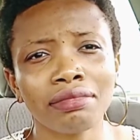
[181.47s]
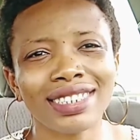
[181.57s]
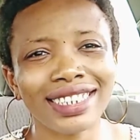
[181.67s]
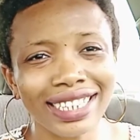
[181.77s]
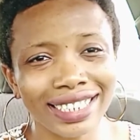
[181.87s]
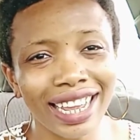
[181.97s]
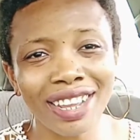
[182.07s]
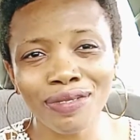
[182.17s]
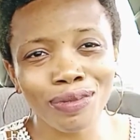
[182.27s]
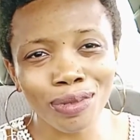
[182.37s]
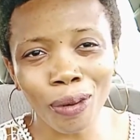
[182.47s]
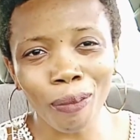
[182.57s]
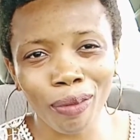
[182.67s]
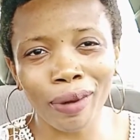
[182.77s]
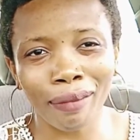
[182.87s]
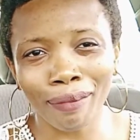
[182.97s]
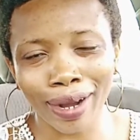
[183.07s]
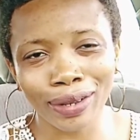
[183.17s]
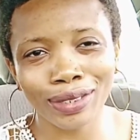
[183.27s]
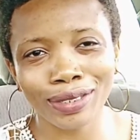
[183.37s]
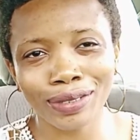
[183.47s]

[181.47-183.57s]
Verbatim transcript: Neither did I even open my mouth